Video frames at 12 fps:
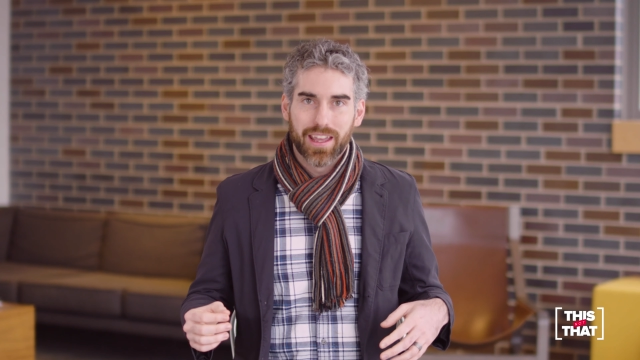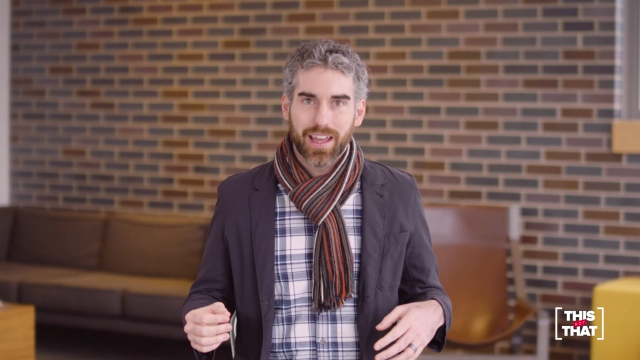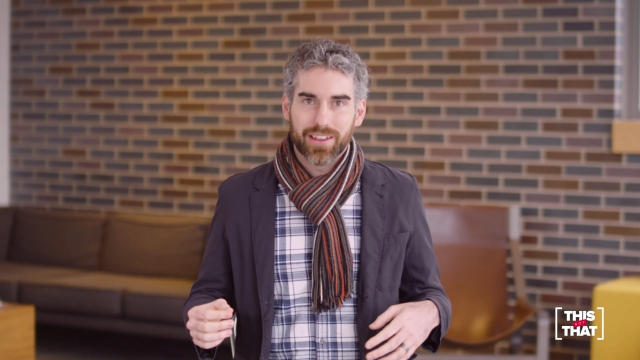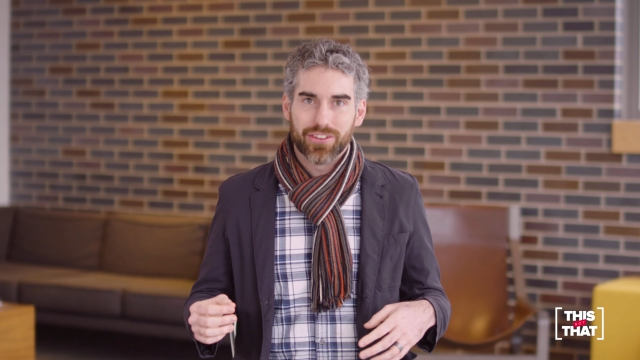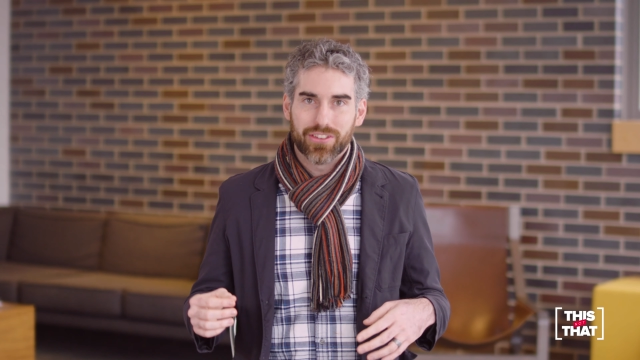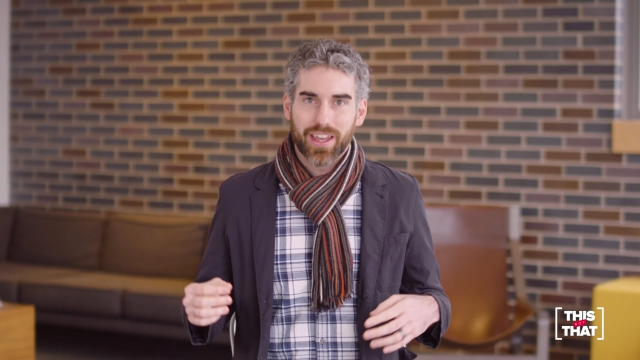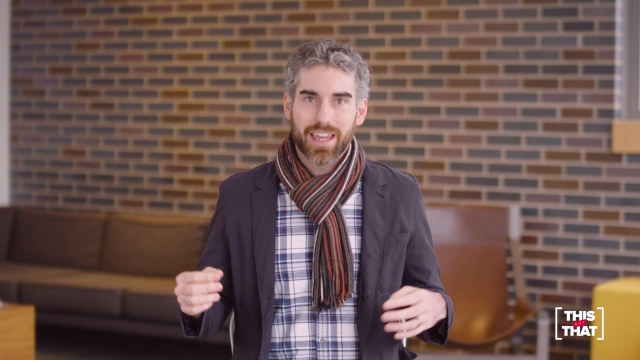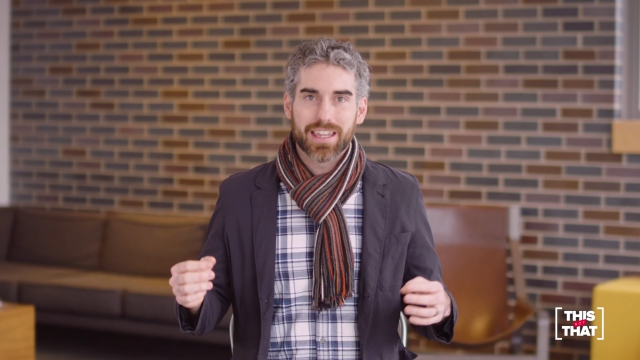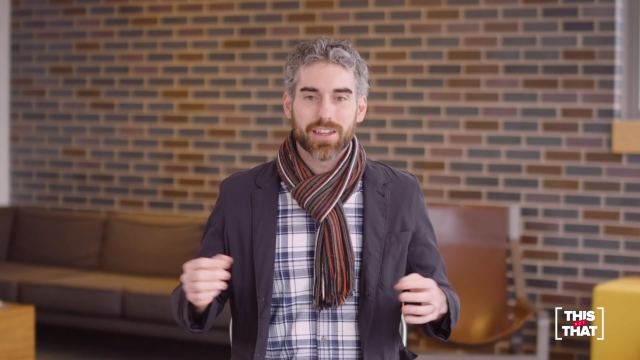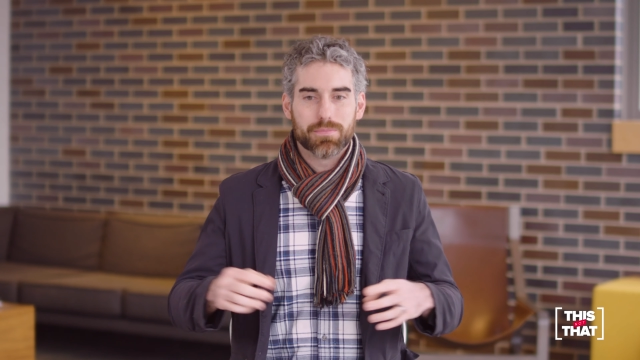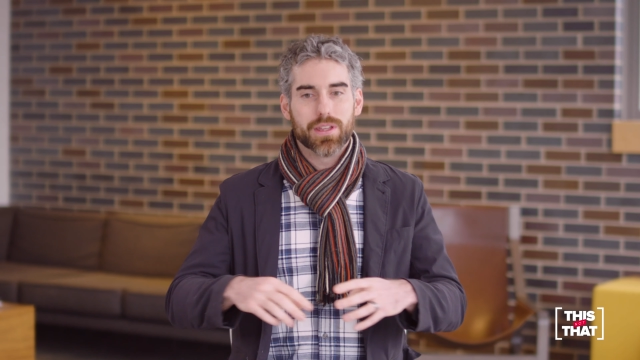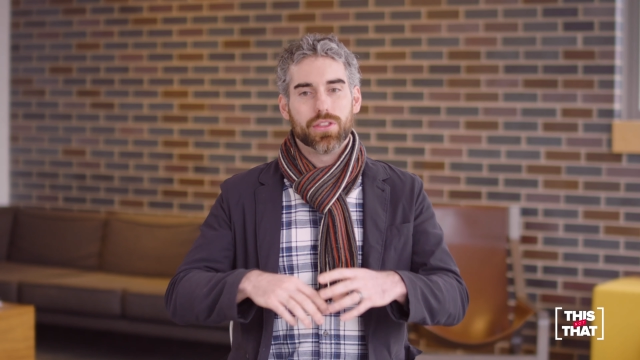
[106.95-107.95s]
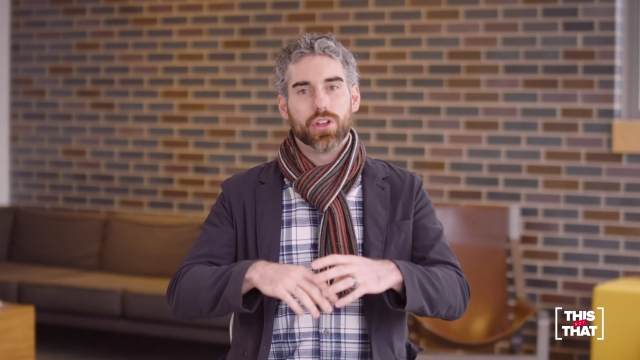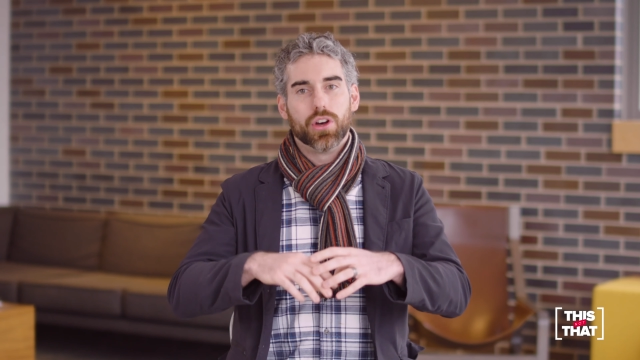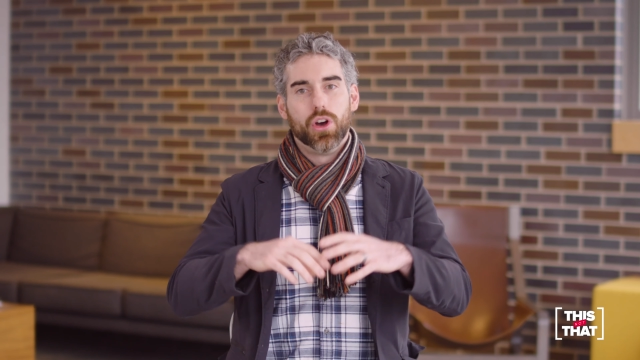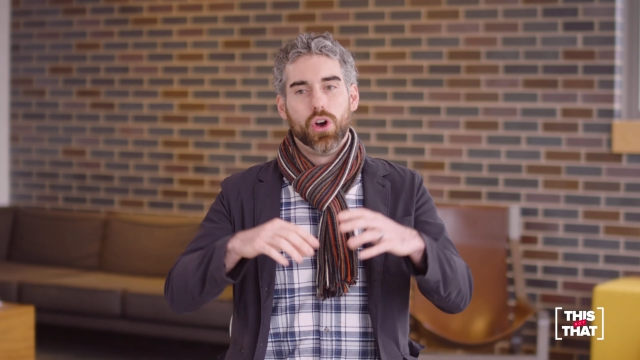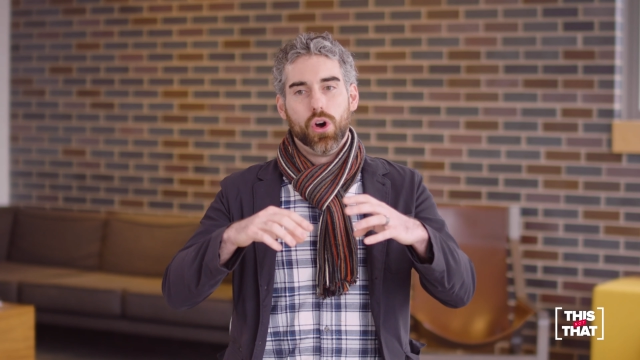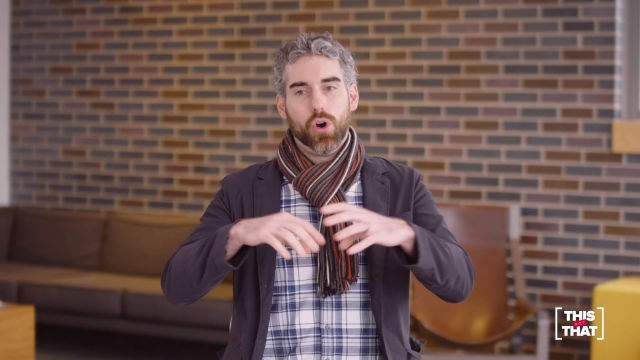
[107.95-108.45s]
and say, give me the
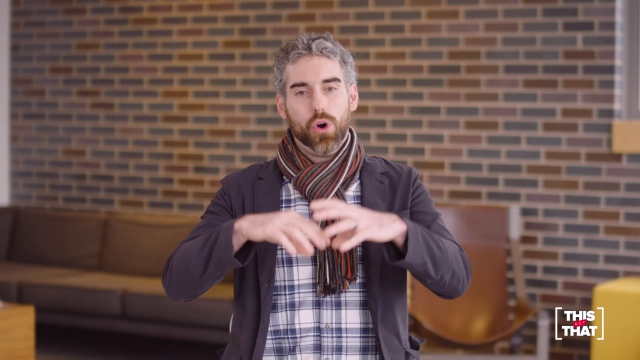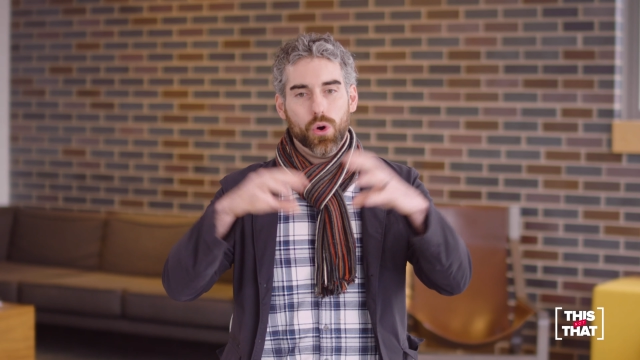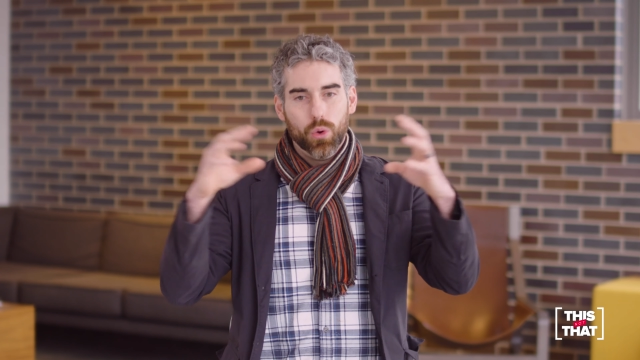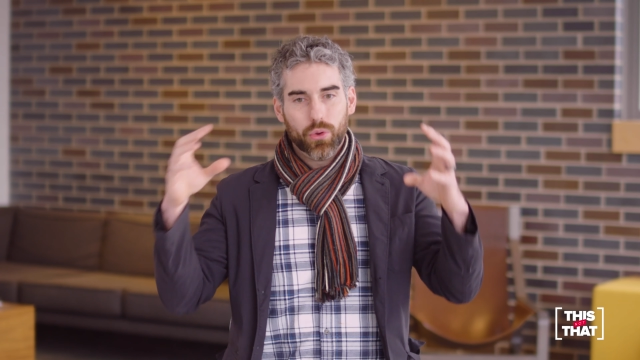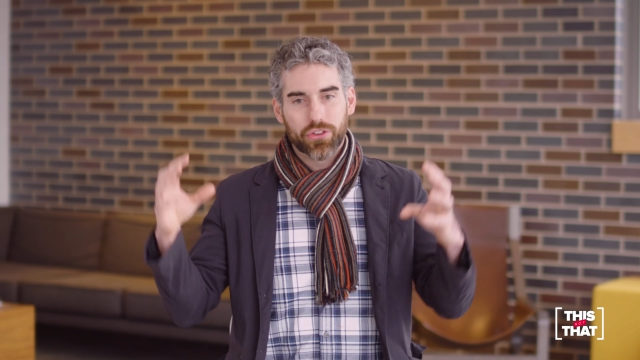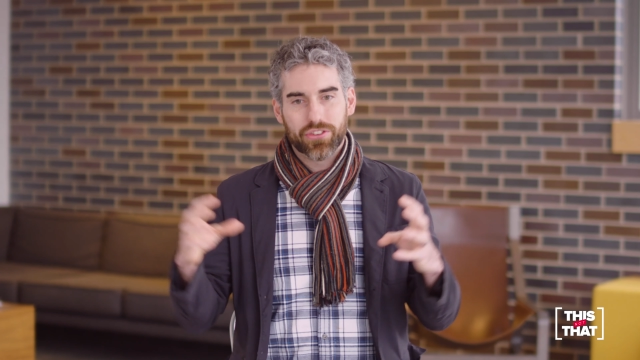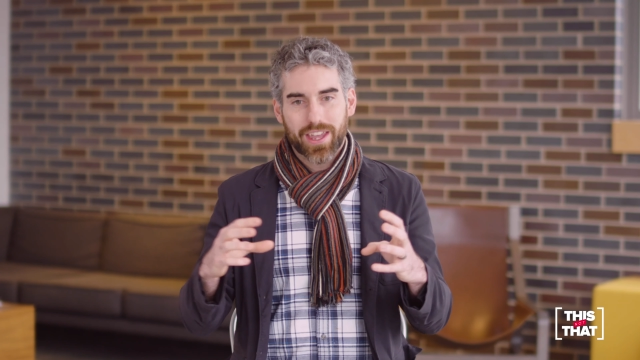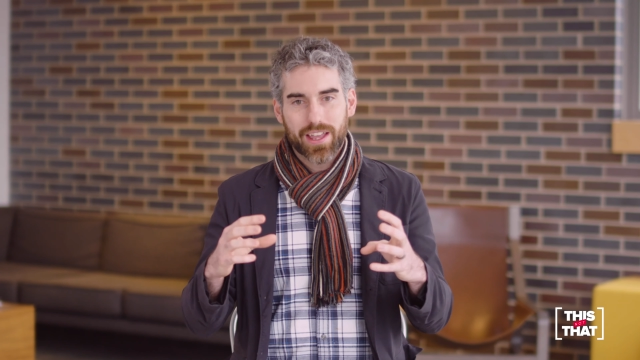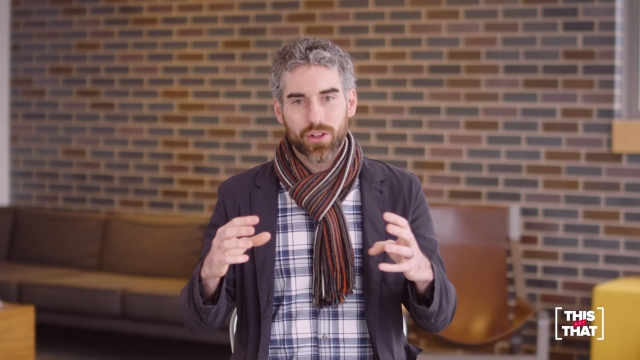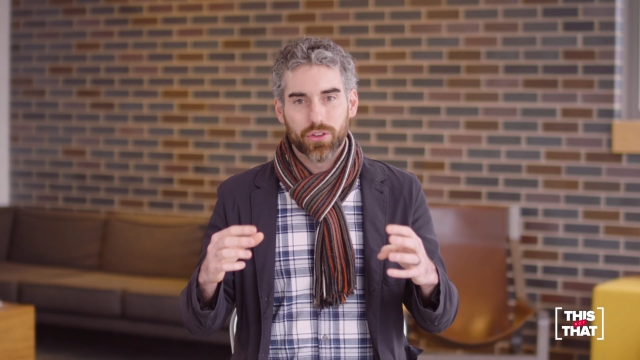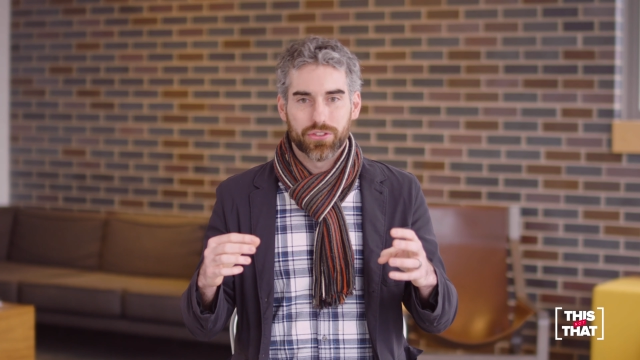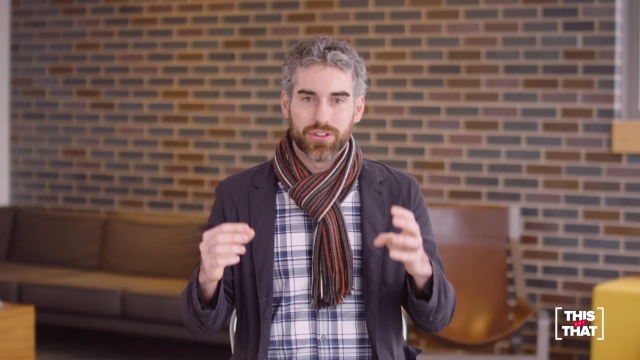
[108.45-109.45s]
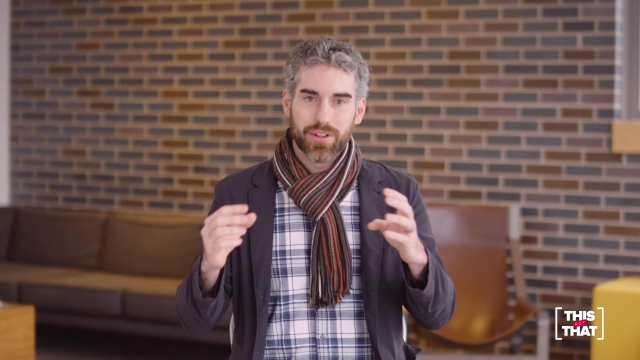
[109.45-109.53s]
whole sales